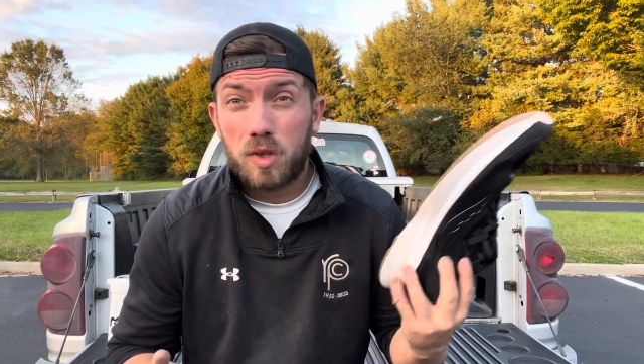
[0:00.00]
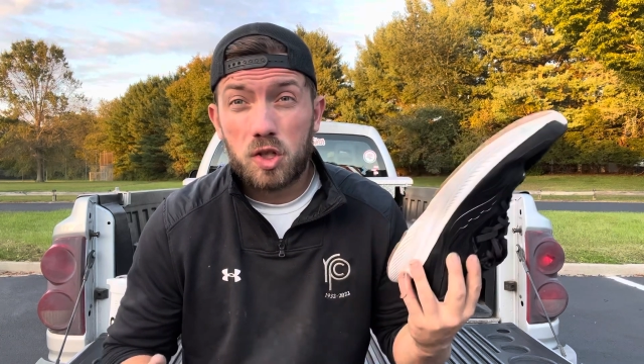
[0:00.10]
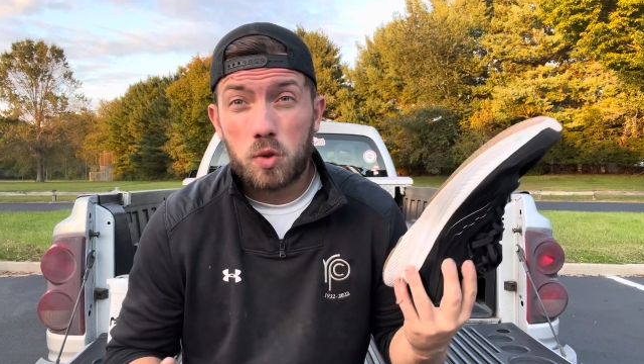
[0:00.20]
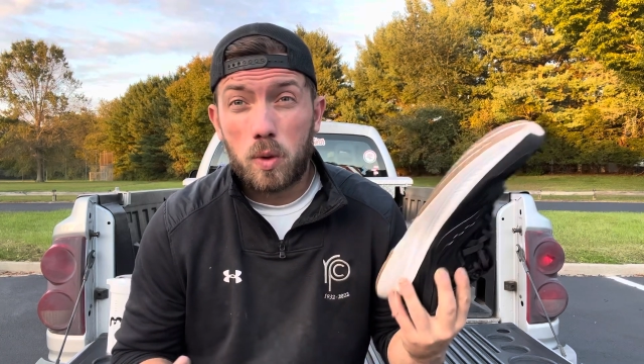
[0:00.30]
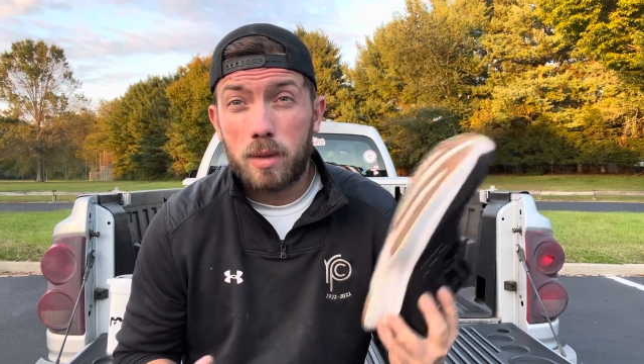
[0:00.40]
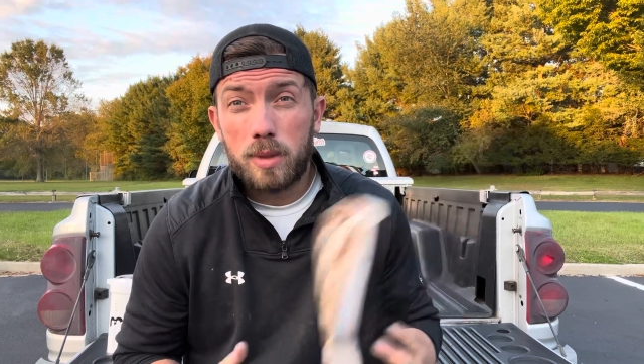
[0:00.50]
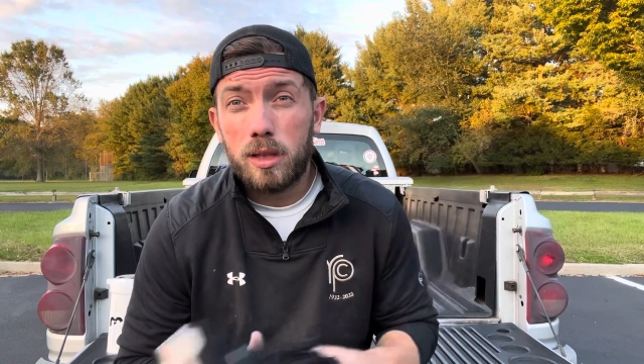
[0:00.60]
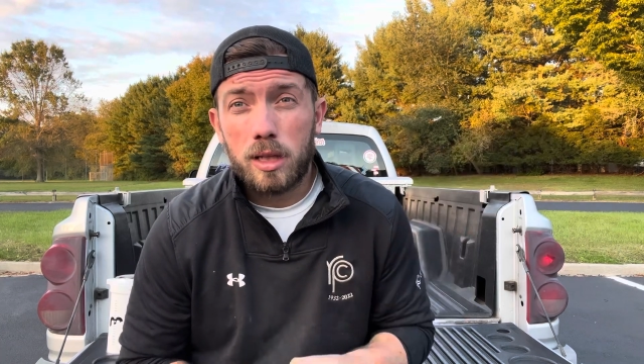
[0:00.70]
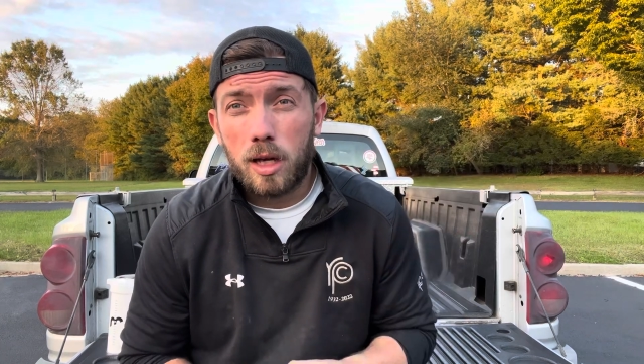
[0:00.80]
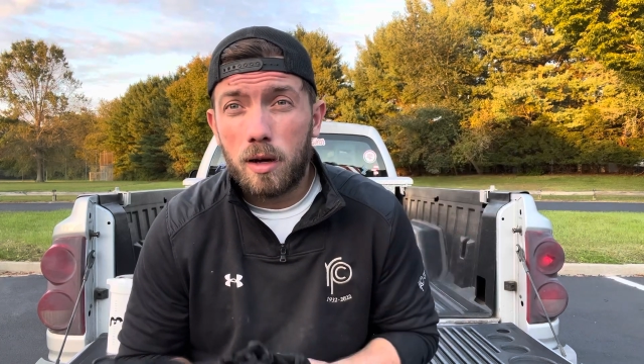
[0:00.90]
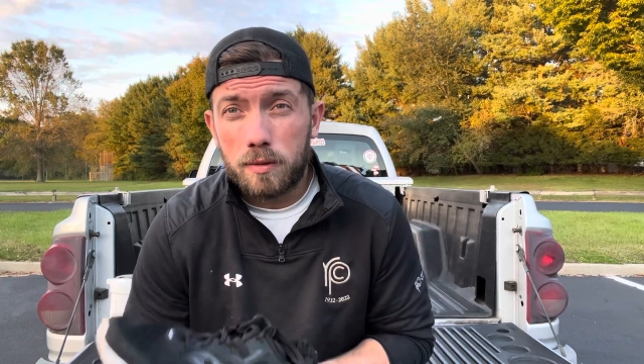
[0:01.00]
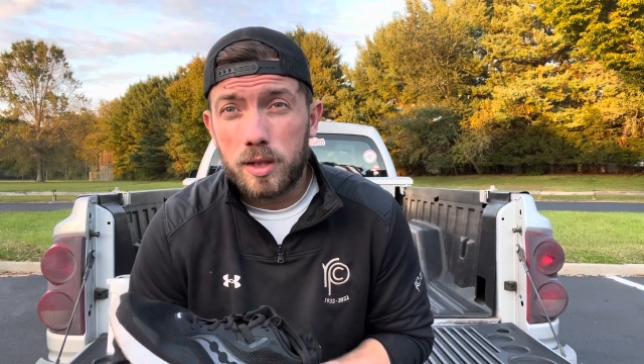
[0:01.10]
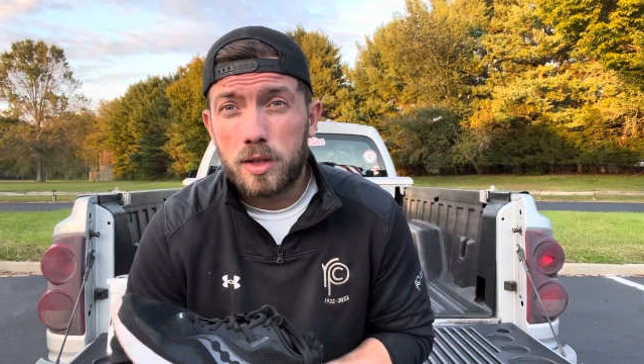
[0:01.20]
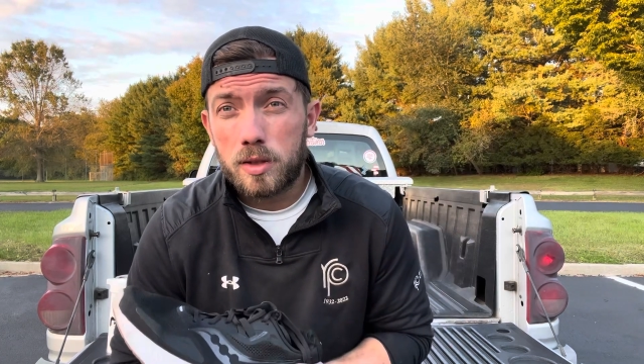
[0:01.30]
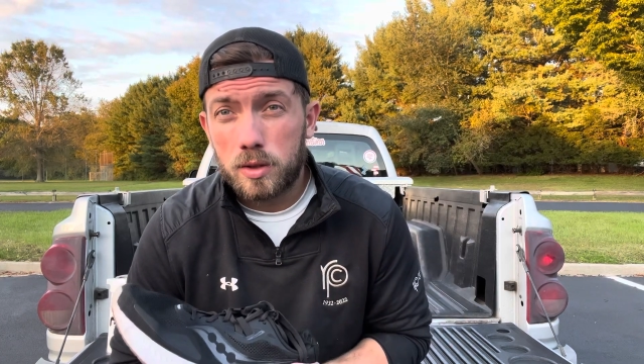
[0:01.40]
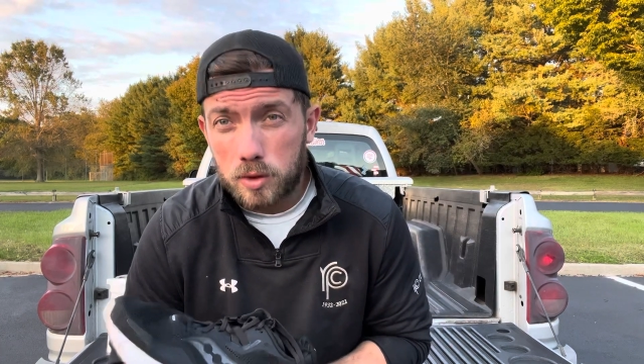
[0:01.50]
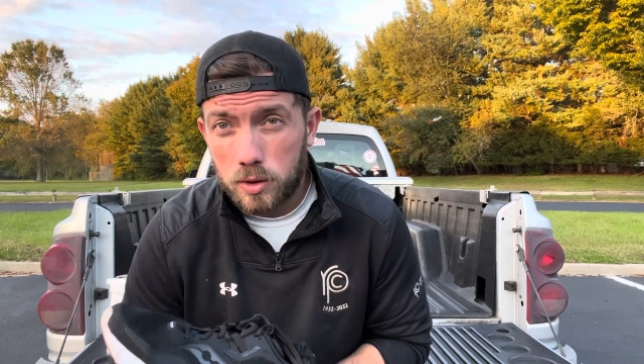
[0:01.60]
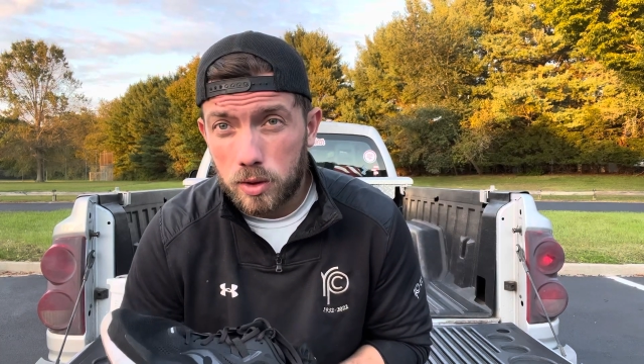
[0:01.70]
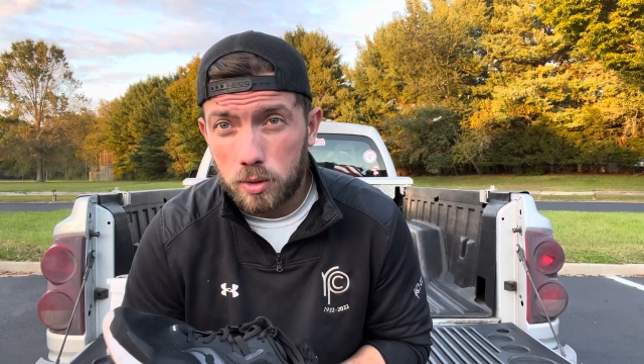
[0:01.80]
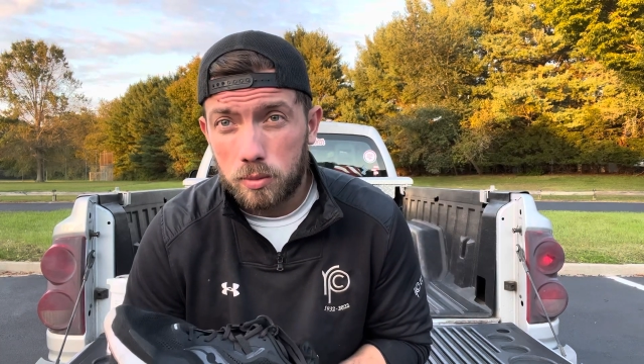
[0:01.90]
just wearability of this
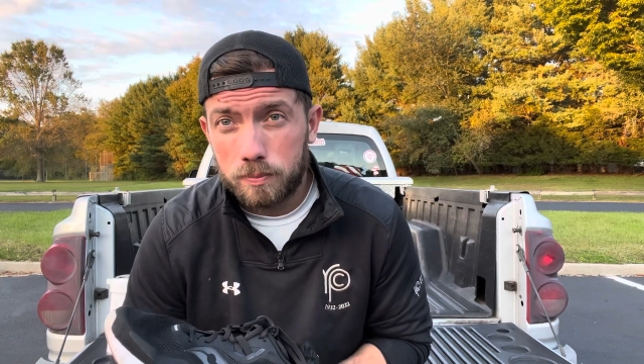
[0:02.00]
shoe.